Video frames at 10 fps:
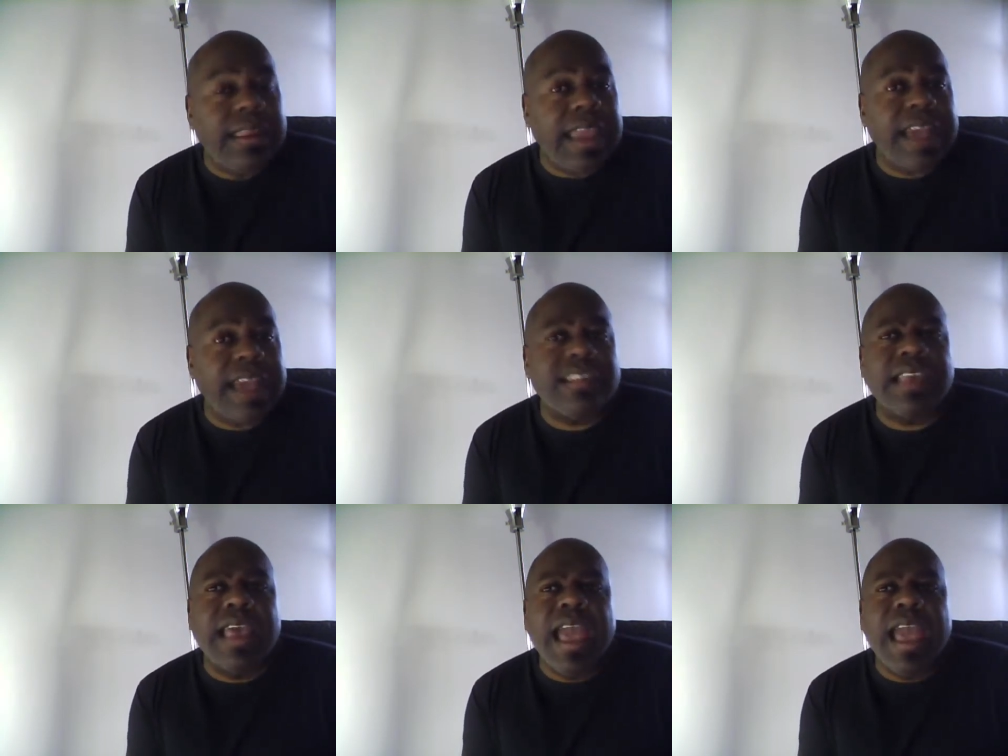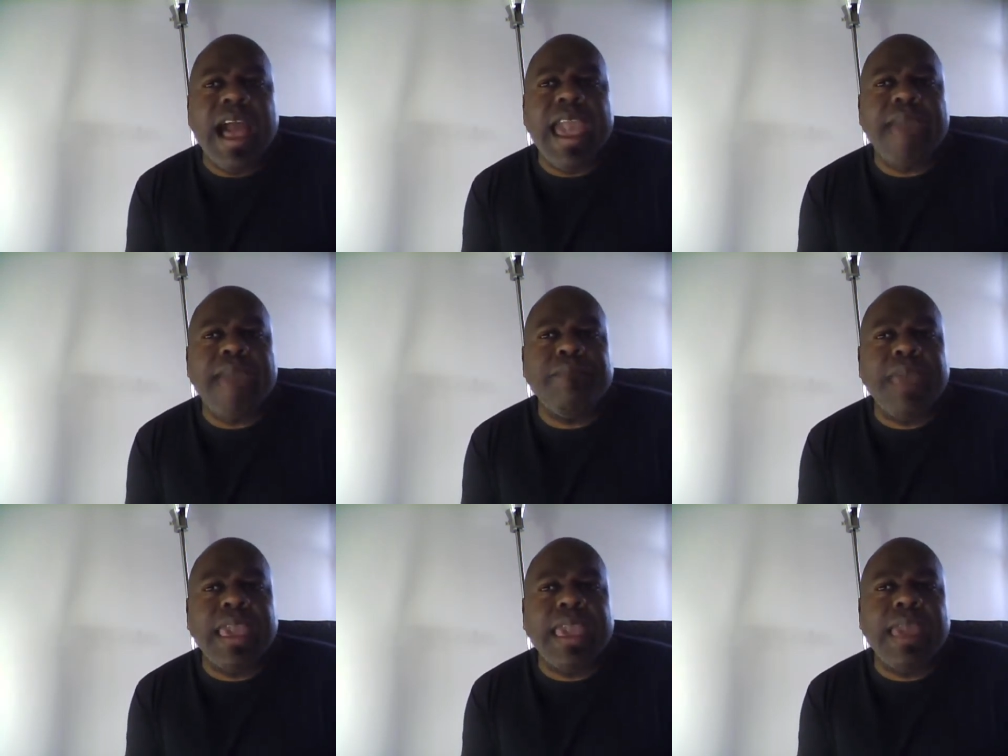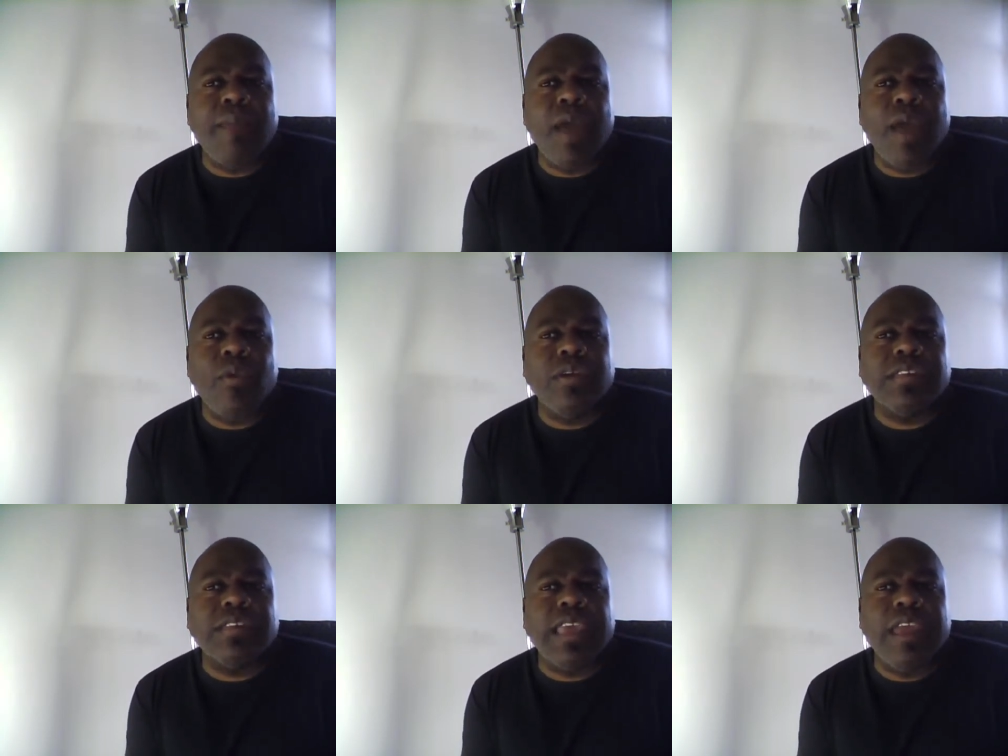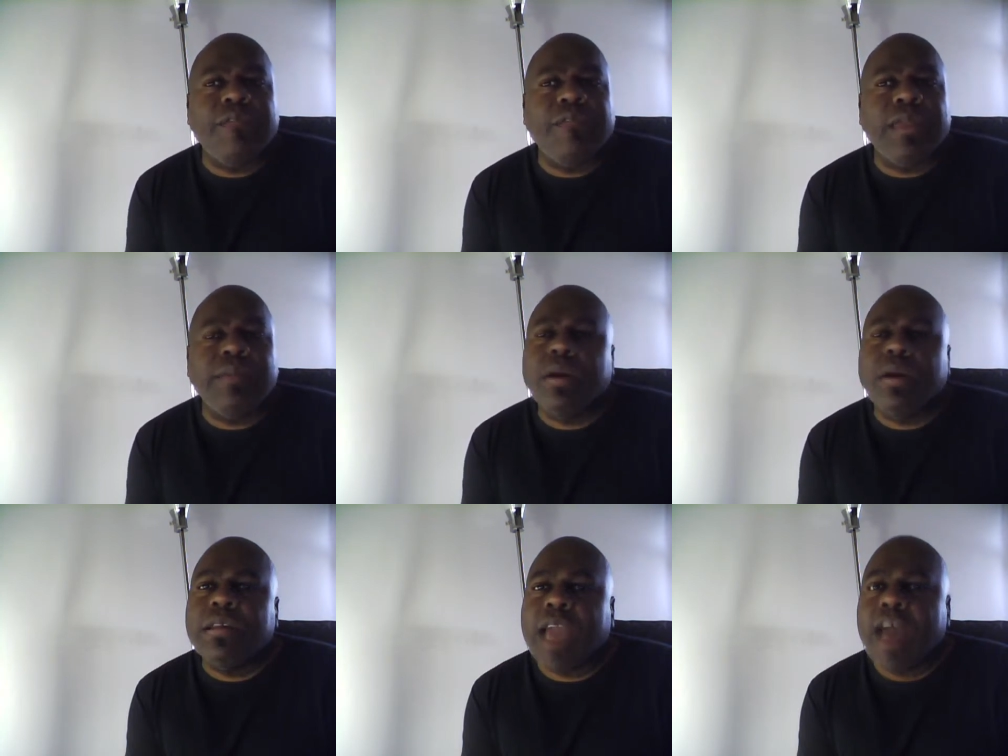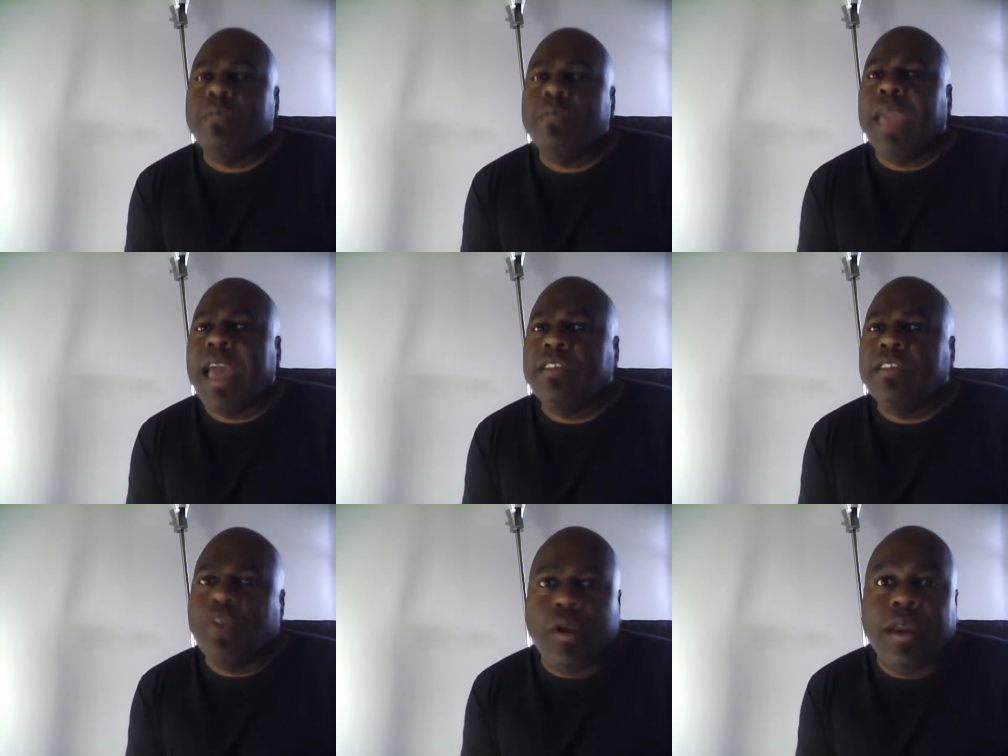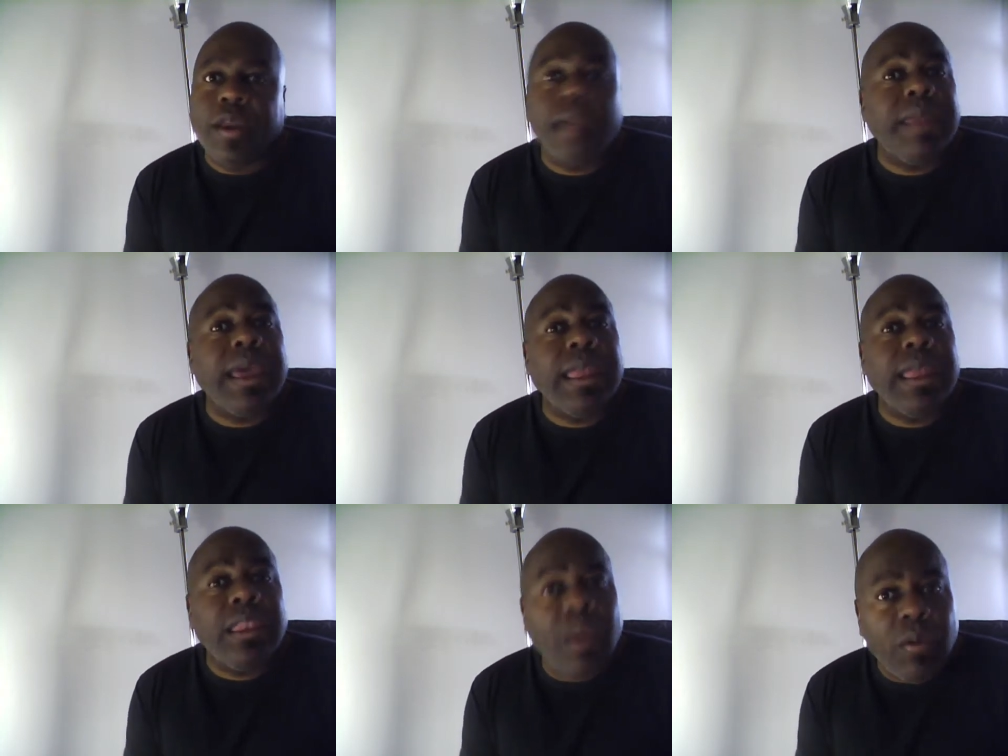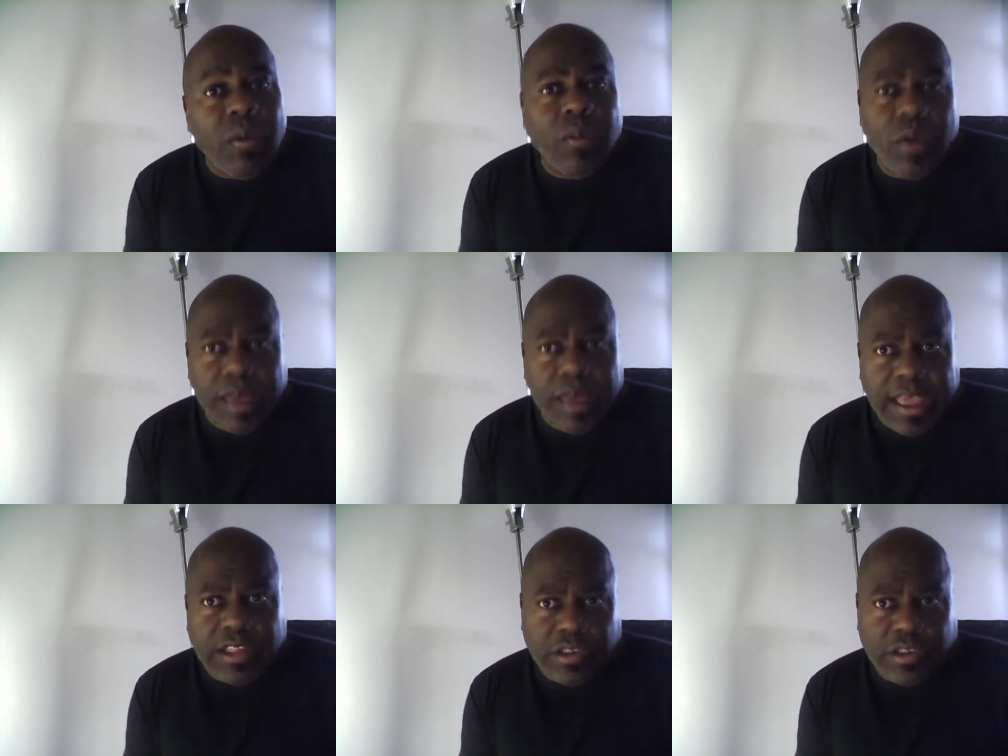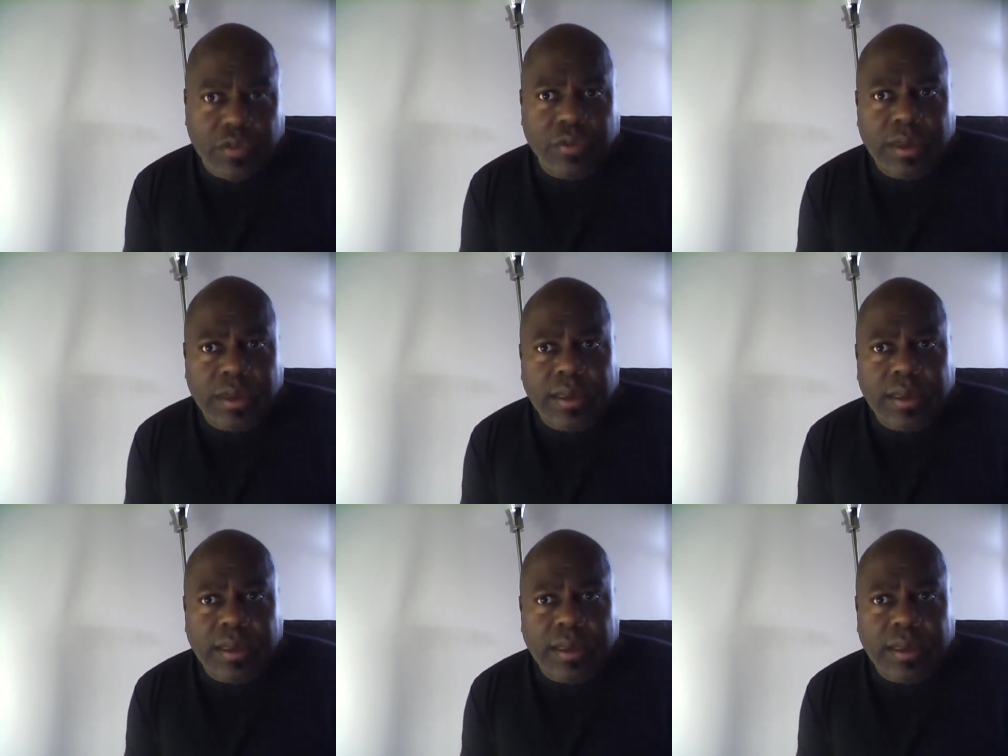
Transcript: And yes, I am picking my words carefully because Cosby has lawyered up and I don't want to get sued.